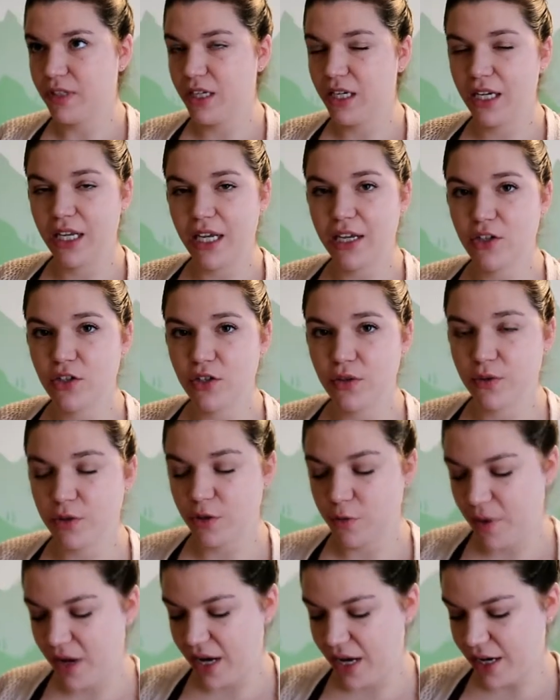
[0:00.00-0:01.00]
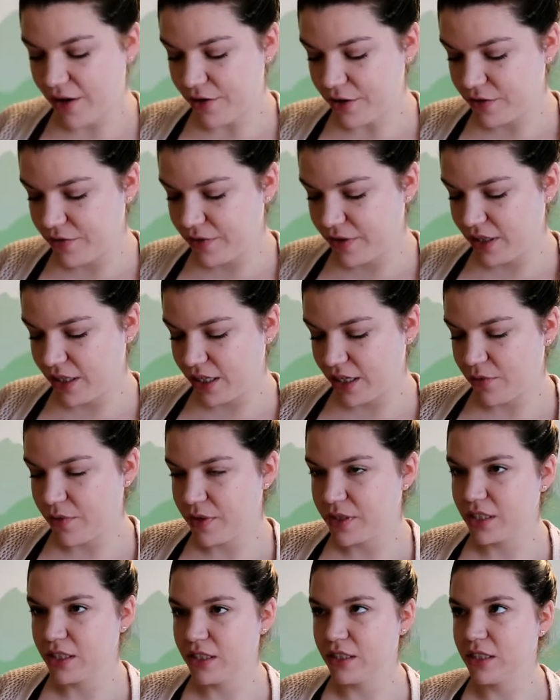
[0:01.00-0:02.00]
any issues or pain I was feeling, it
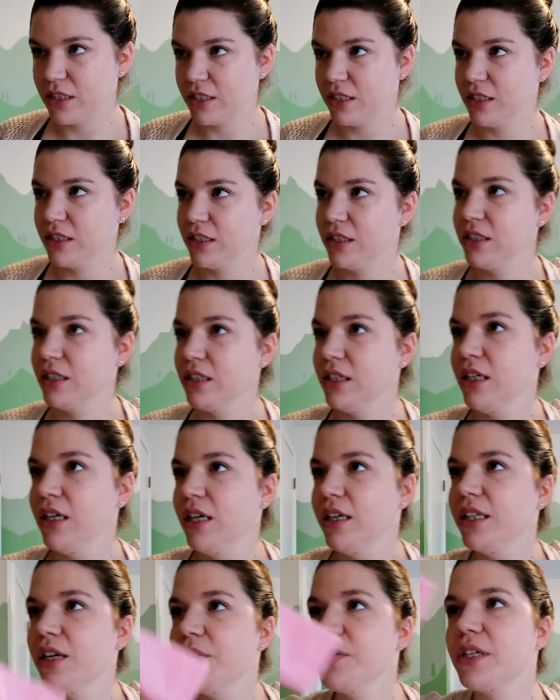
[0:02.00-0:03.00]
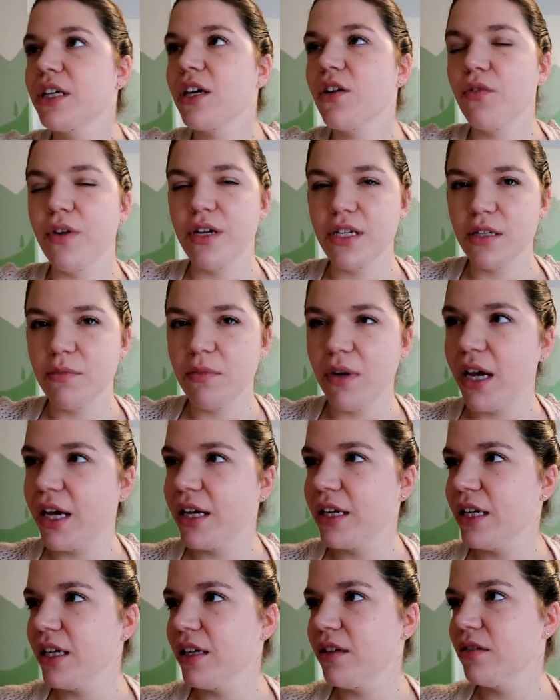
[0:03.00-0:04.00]
wasn't, there was like a reason
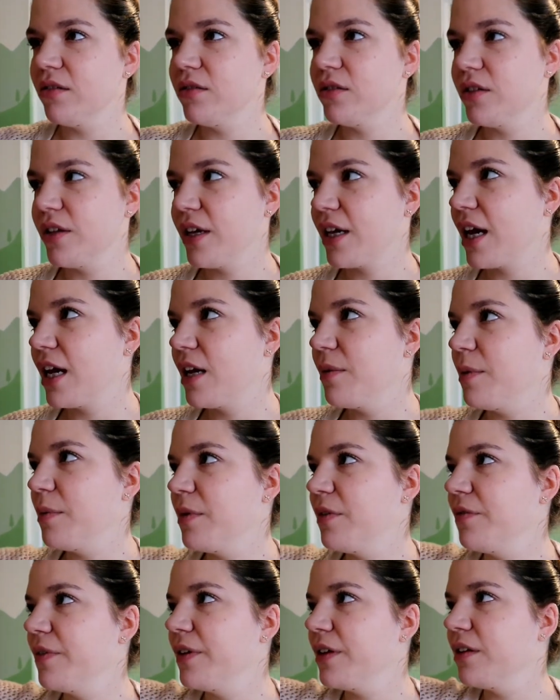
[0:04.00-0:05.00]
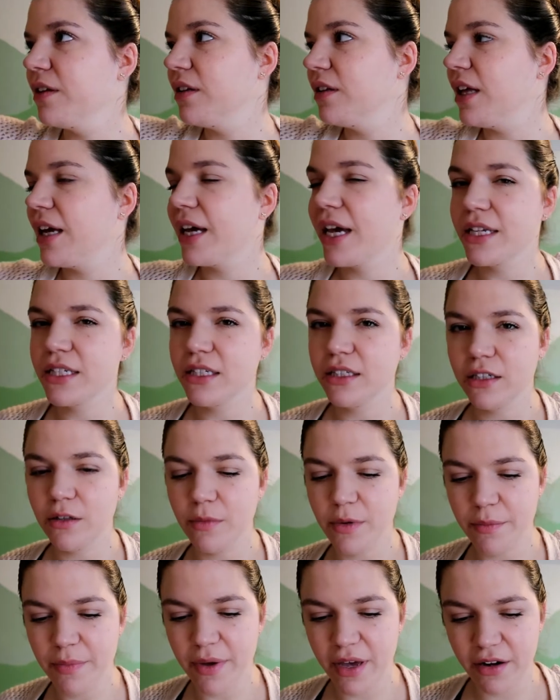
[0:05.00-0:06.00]
behind it. So that kind of made me feel, I guess, a little
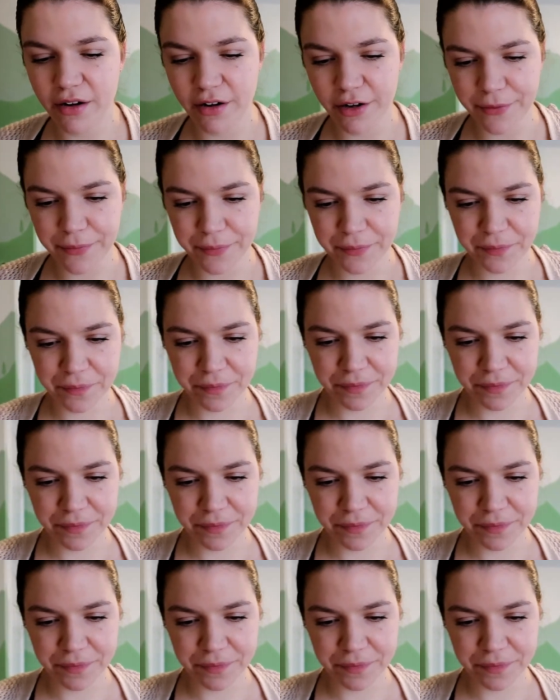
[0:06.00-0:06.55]
bit better.